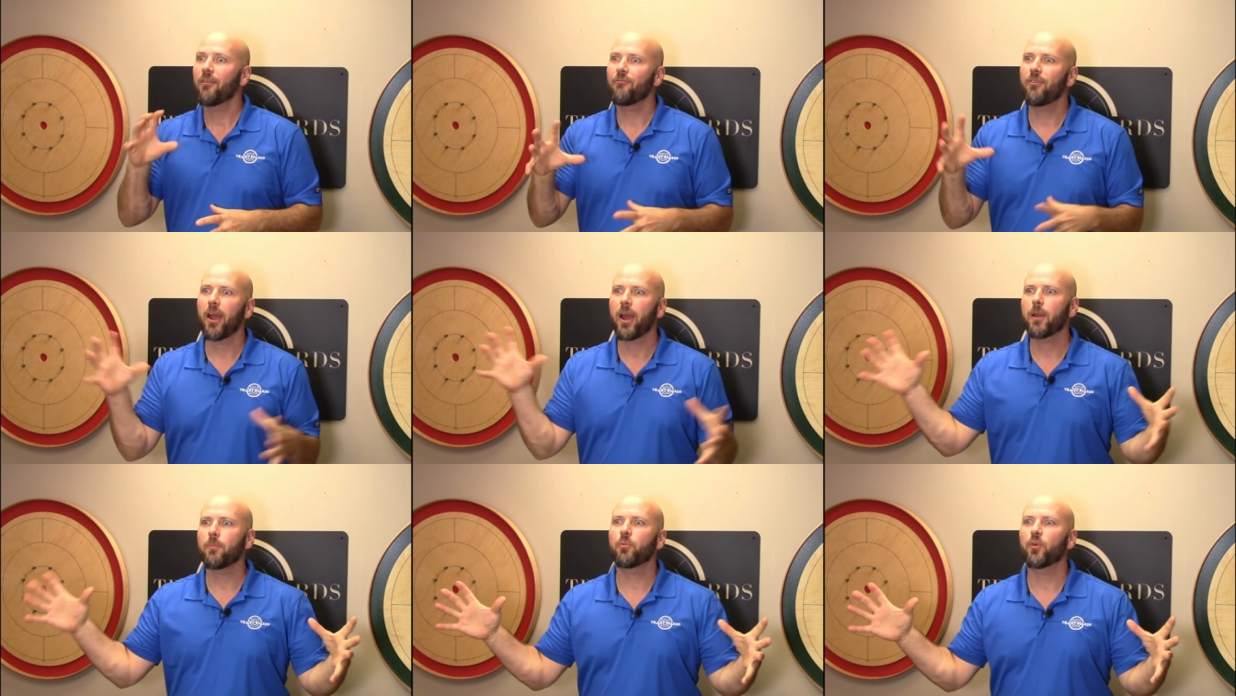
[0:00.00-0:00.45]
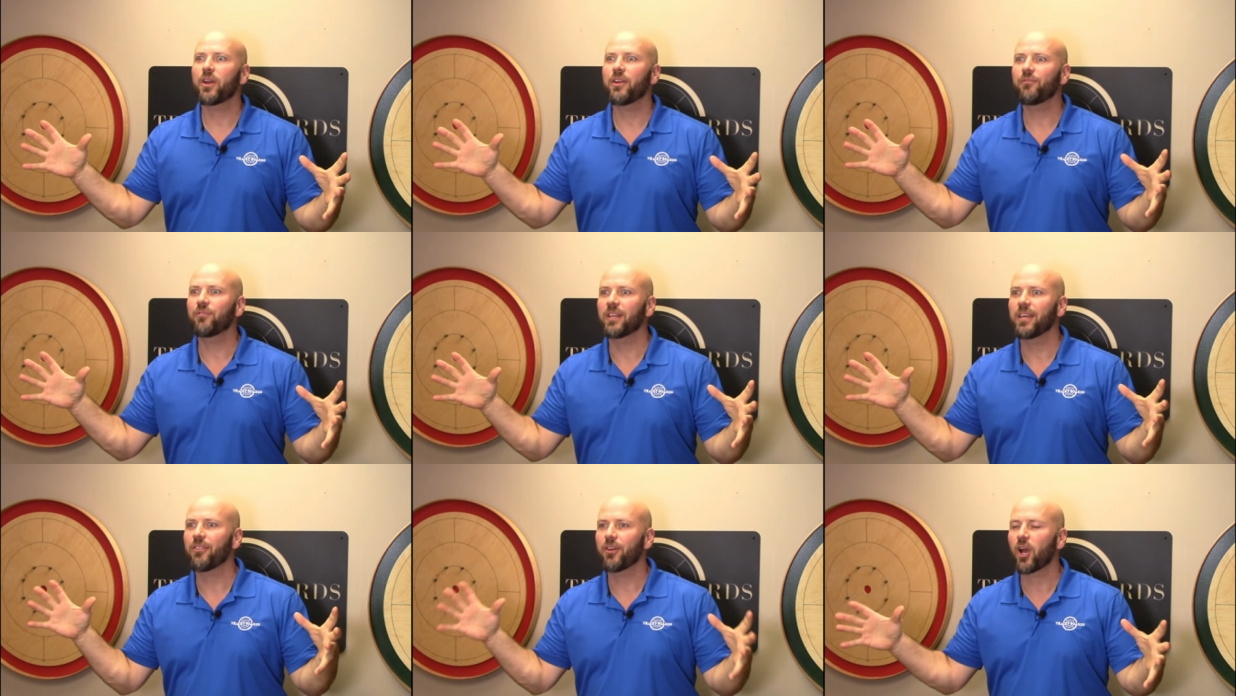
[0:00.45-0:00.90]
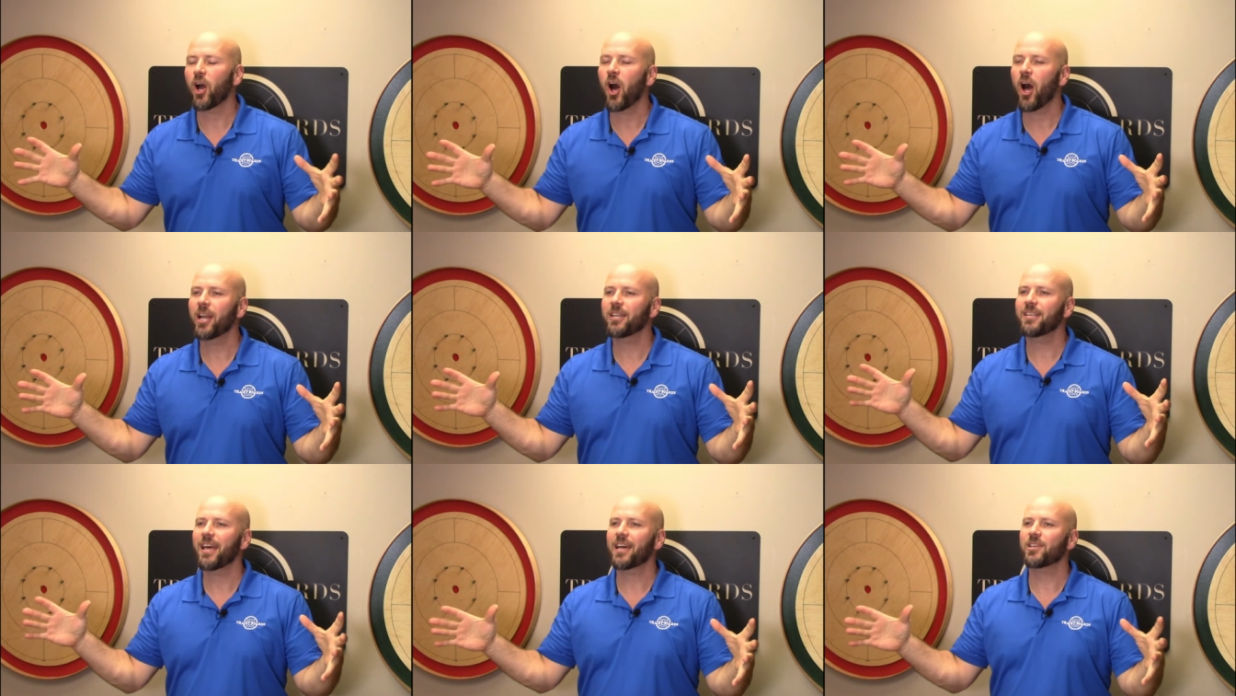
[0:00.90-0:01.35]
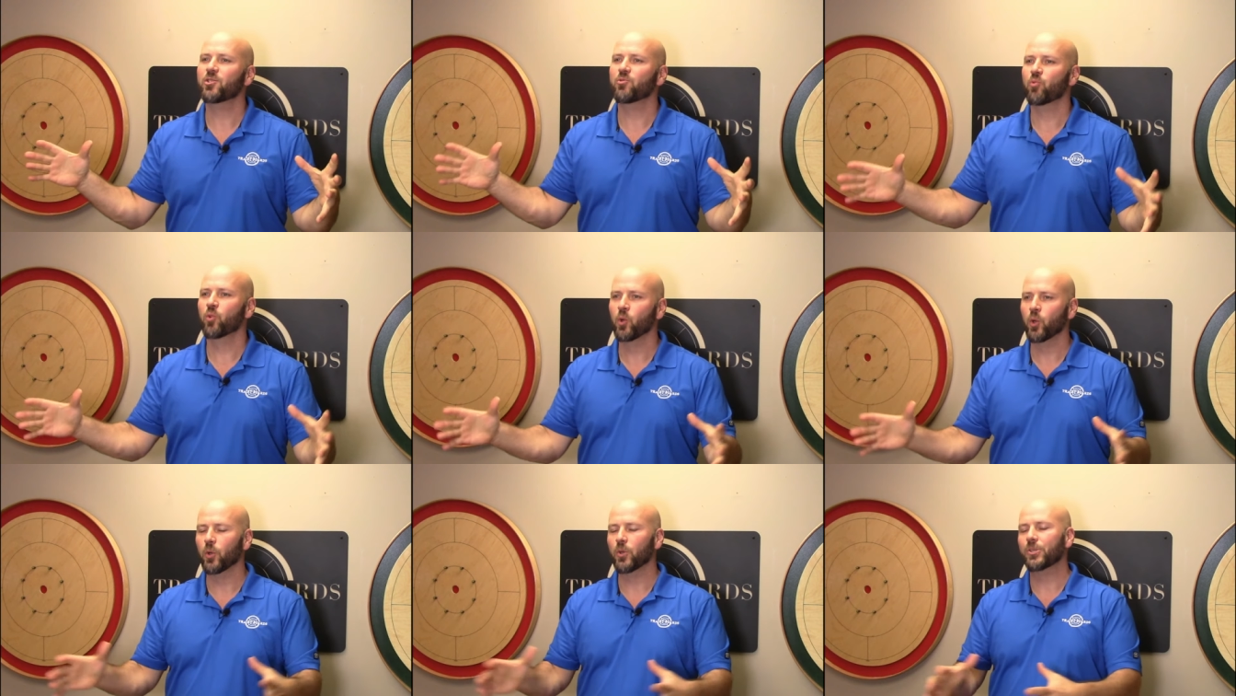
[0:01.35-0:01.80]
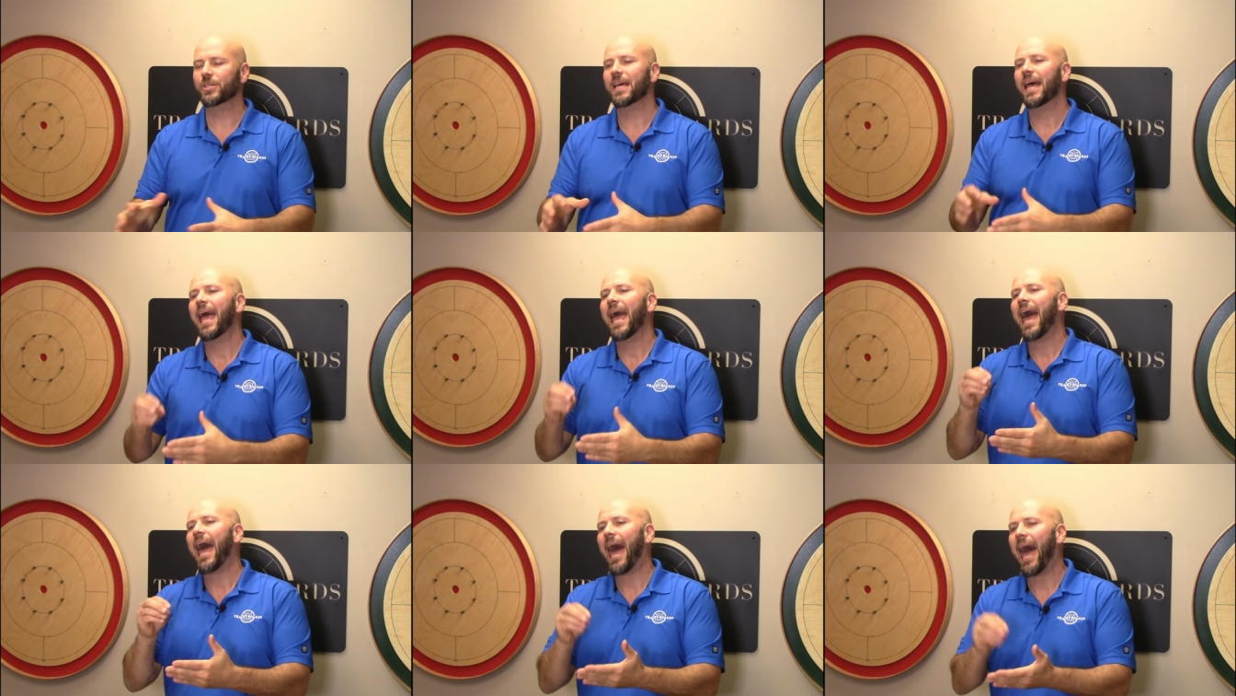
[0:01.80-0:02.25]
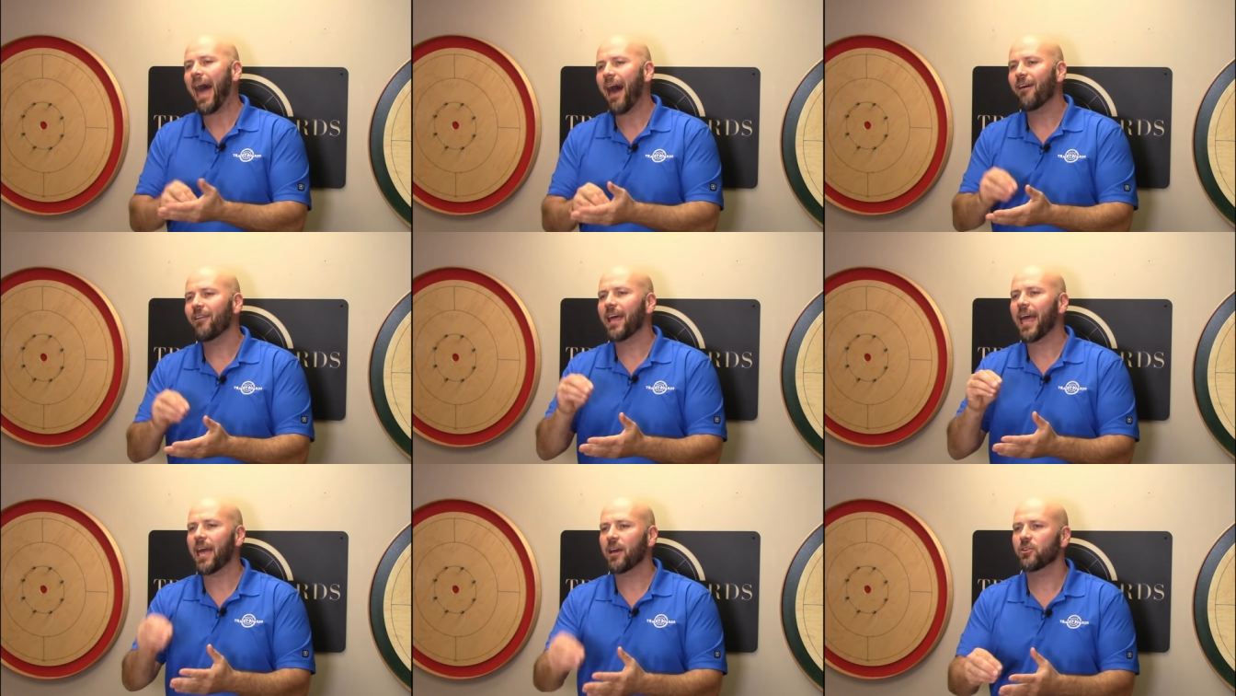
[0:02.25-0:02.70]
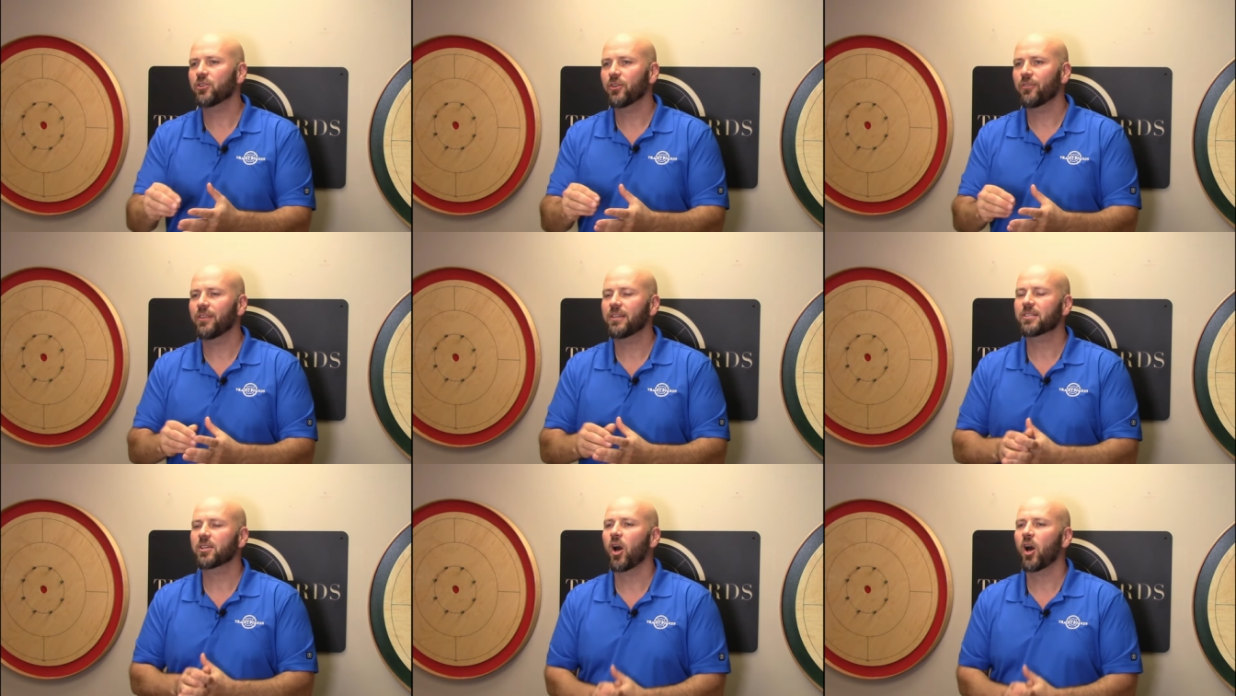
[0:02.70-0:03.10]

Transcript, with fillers: Very briefly, the contest rules. How to enter this